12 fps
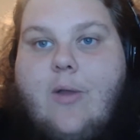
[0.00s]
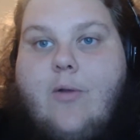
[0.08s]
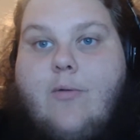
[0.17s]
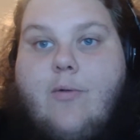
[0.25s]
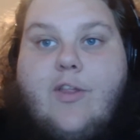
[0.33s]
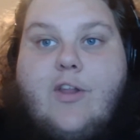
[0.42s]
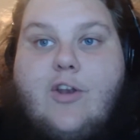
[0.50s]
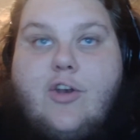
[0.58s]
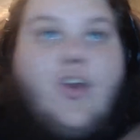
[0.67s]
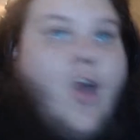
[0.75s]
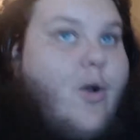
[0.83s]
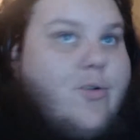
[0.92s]
with
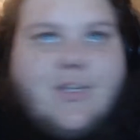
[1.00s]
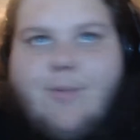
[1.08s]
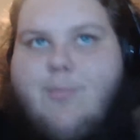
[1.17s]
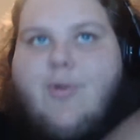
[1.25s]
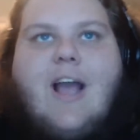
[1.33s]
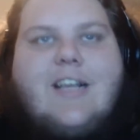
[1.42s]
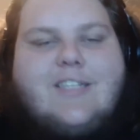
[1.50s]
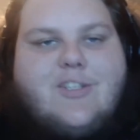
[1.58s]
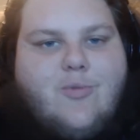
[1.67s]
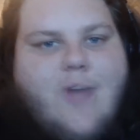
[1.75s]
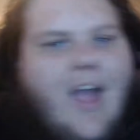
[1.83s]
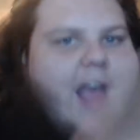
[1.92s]
no surprise to